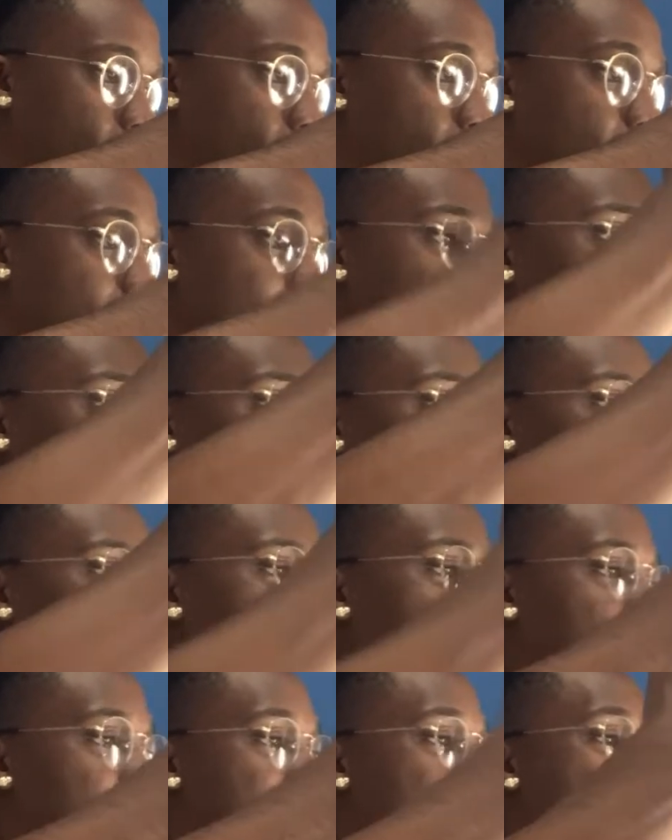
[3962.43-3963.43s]
That's
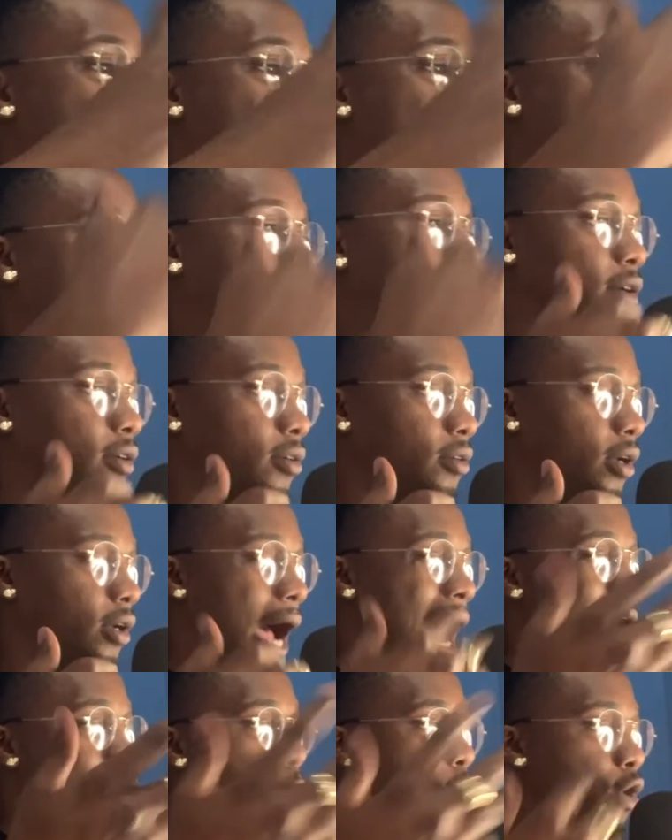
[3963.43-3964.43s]
really how
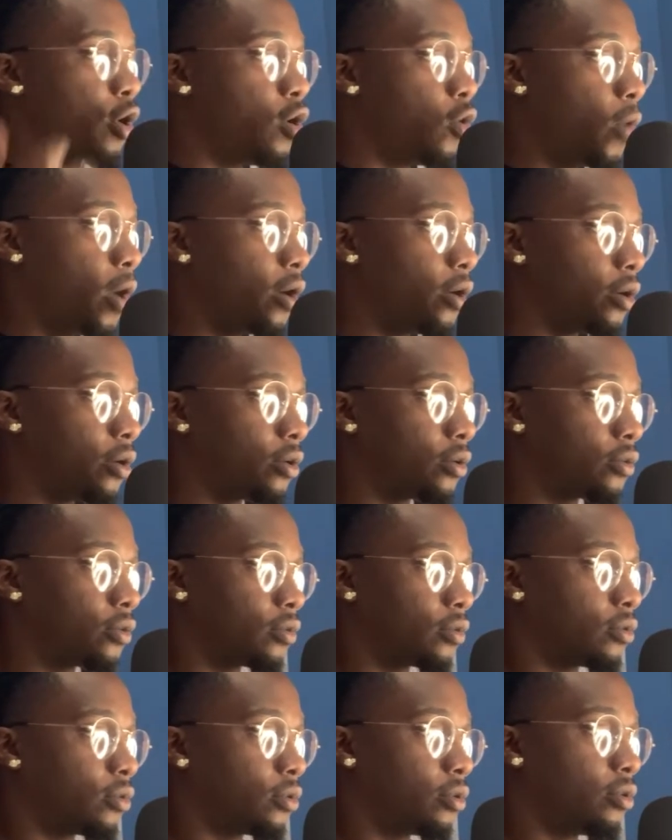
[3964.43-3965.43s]
our world works.
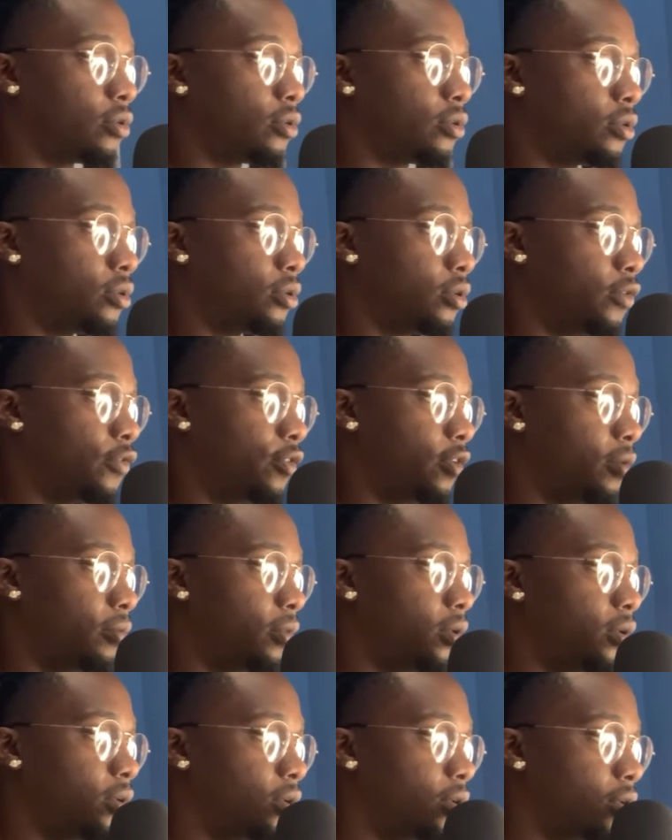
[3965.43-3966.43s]
Feel me?